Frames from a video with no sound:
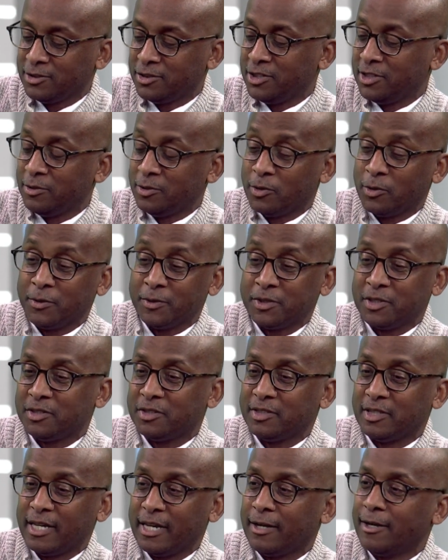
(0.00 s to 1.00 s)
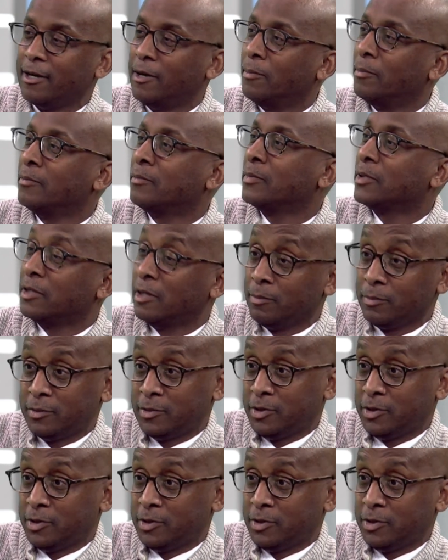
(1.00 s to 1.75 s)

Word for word: She always used to say, come, come